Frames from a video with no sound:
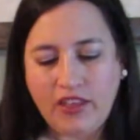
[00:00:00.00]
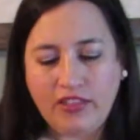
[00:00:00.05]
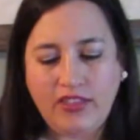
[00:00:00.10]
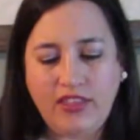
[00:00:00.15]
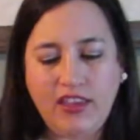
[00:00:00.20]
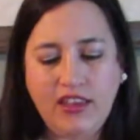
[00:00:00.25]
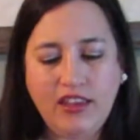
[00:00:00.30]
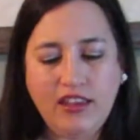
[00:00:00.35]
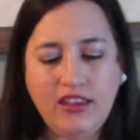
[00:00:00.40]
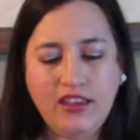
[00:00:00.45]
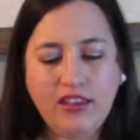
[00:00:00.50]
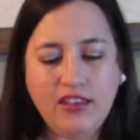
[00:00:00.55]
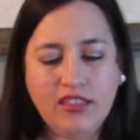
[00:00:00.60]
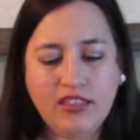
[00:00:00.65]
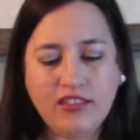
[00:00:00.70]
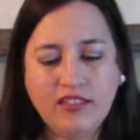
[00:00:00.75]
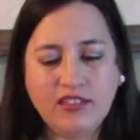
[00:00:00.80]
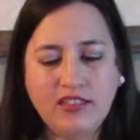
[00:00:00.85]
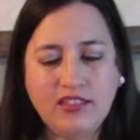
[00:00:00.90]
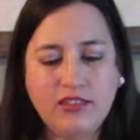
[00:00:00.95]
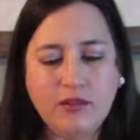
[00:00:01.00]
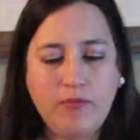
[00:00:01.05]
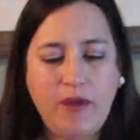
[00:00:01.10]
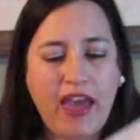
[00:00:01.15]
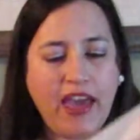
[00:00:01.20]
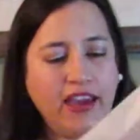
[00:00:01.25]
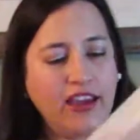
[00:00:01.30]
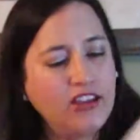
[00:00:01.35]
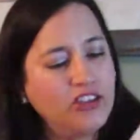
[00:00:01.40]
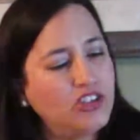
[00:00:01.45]
The This is a
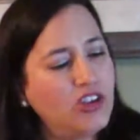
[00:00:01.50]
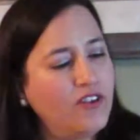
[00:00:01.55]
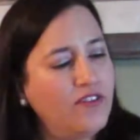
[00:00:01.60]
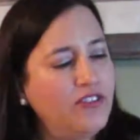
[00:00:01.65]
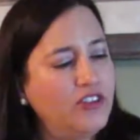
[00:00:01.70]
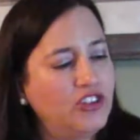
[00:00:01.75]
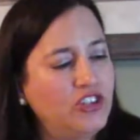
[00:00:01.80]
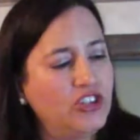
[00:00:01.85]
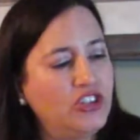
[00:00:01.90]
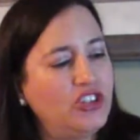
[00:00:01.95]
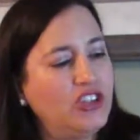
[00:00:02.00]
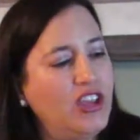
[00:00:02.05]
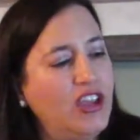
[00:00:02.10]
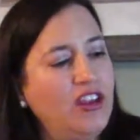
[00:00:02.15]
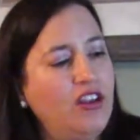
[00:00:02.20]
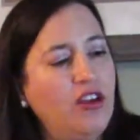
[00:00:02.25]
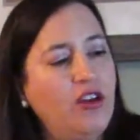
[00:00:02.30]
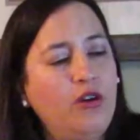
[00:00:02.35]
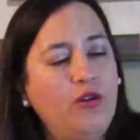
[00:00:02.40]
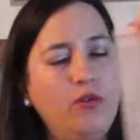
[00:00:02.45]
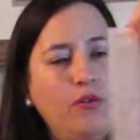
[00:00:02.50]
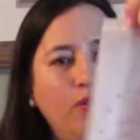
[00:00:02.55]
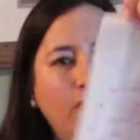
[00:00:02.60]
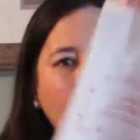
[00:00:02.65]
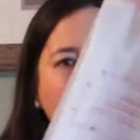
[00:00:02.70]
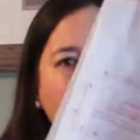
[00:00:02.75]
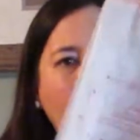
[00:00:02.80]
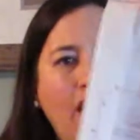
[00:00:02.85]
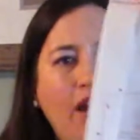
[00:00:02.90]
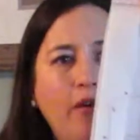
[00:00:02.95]
package of the Shiseido
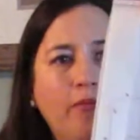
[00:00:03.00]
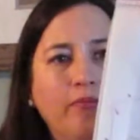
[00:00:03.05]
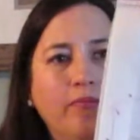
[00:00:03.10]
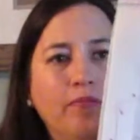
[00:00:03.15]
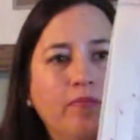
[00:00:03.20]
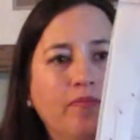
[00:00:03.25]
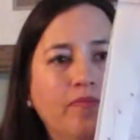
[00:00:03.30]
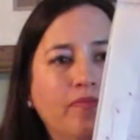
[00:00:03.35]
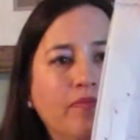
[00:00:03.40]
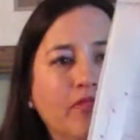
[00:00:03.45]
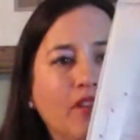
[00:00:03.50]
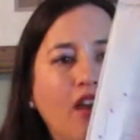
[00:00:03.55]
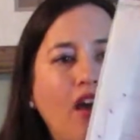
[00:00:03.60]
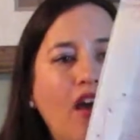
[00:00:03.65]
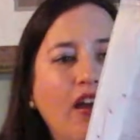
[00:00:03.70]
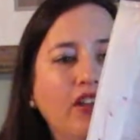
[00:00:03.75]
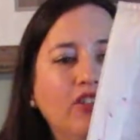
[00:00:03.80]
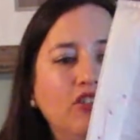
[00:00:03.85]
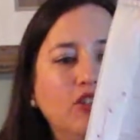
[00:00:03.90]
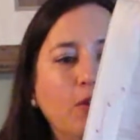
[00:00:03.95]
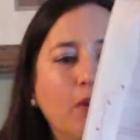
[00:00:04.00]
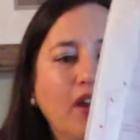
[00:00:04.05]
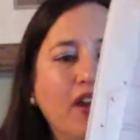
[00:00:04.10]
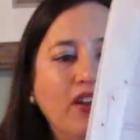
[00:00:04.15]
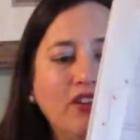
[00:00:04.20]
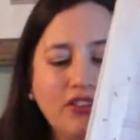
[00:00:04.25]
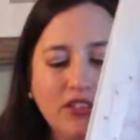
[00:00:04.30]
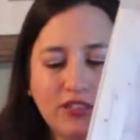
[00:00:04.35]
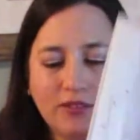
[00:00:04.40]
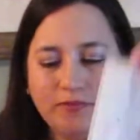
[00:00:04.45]
um, cotton
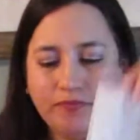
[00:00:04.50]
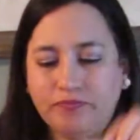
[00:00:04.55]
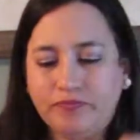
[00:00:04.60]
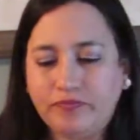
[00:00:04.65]
squares.